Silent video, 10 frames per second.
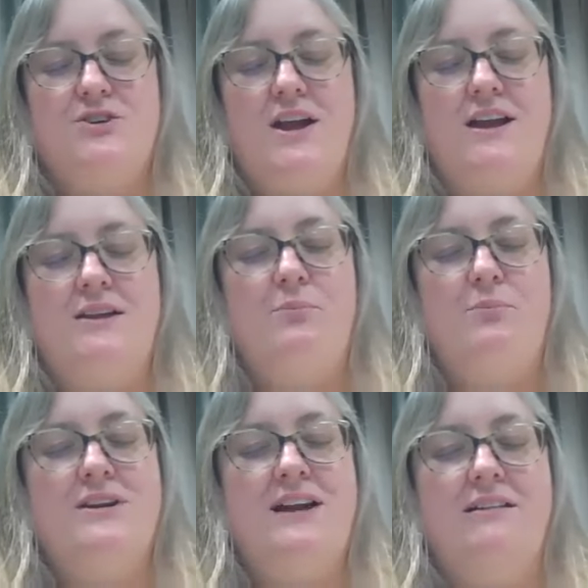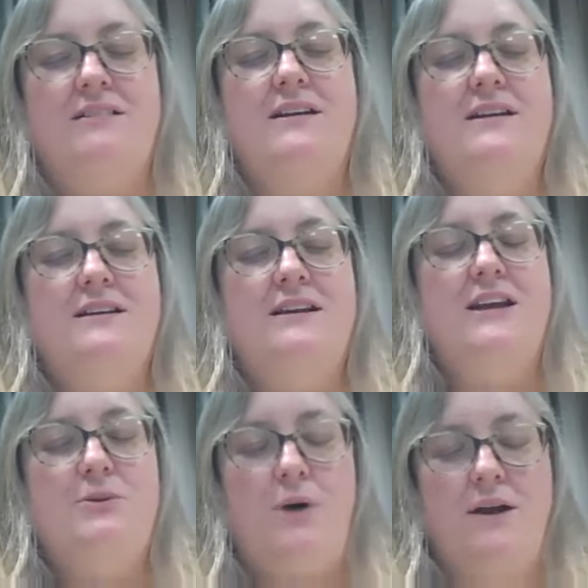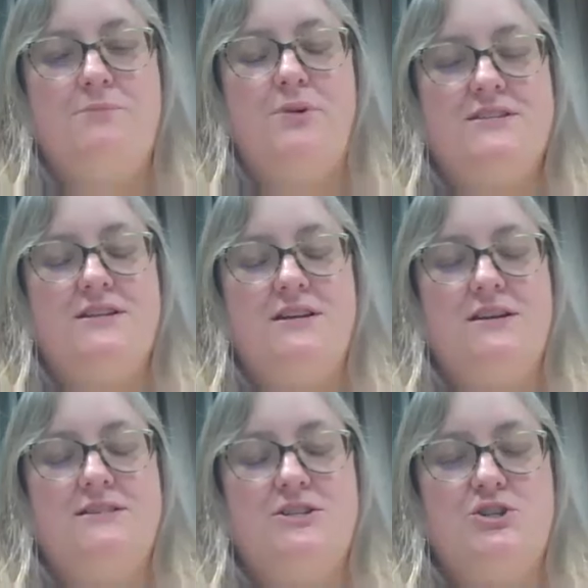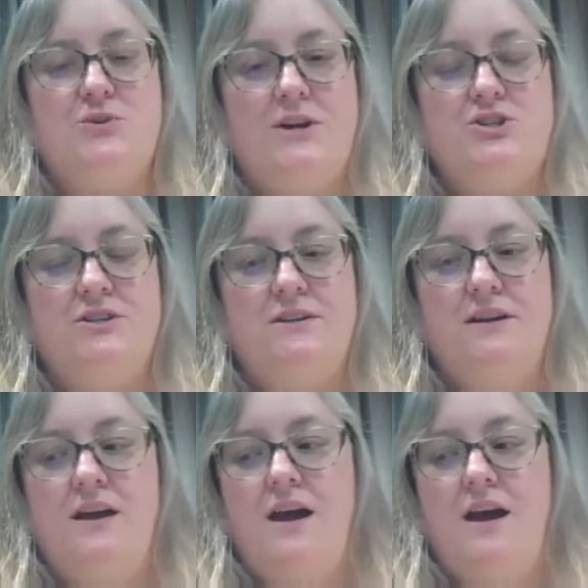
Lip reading: Caine pointed out, an unprecedented situation.